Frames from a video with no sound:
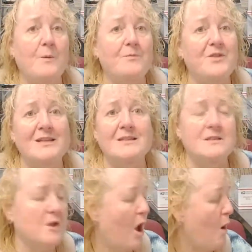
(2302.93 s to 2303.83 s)
This
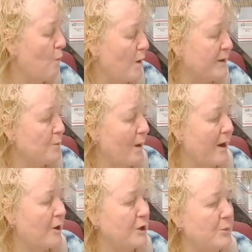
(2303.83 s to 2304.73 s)
is not one
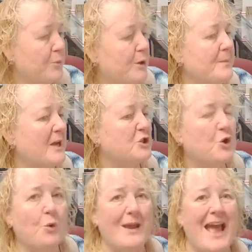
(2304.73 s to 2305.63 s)
where you pretty much
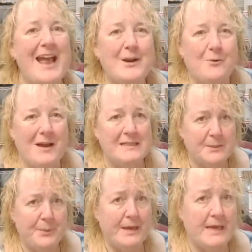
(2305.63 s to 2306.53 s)
create a
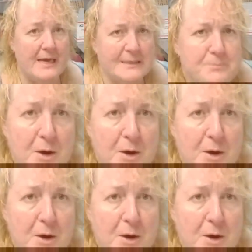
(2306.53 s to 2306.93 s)
recipe as